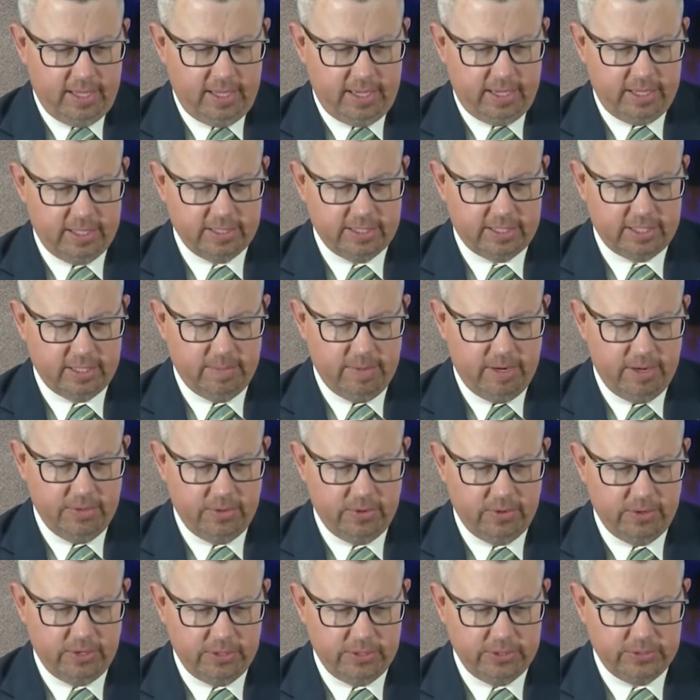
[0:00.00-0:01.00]
In some
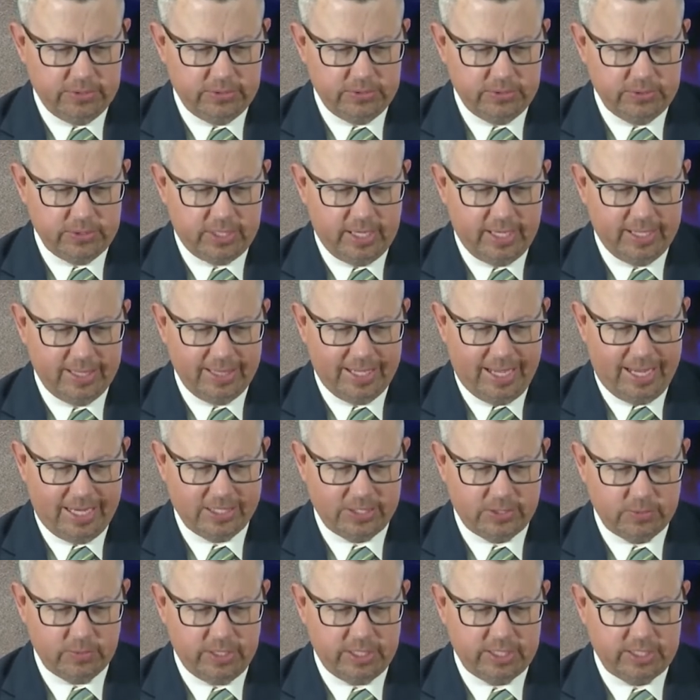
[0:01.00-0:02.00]
other news,
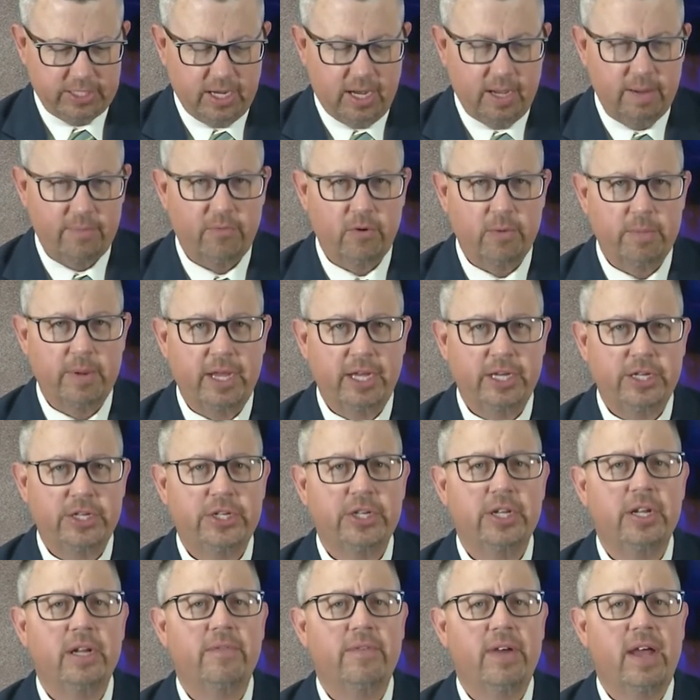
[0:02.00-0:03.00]
last week's
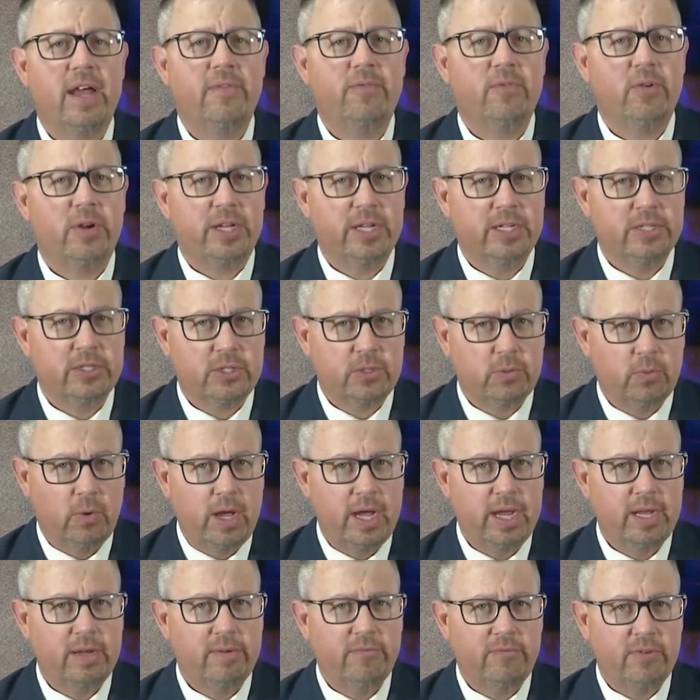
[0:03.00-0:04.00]
confirmation of African
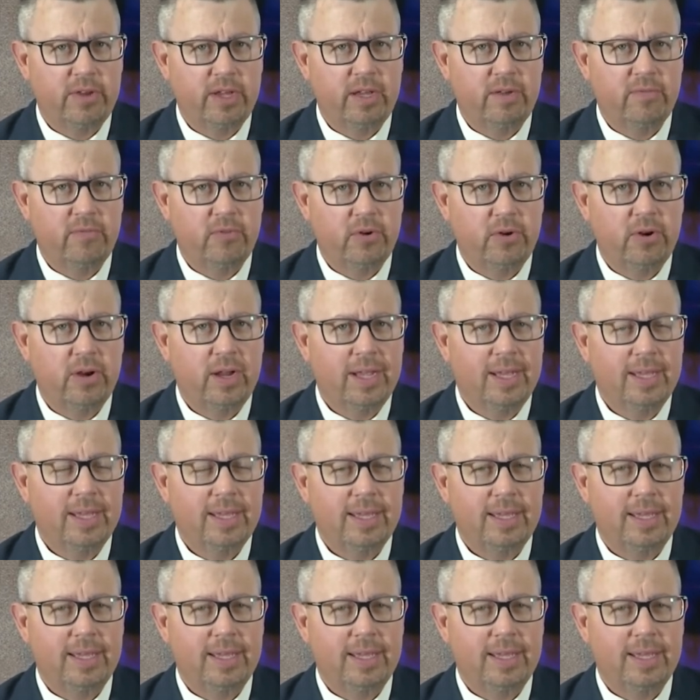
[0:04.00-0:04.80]
swine fever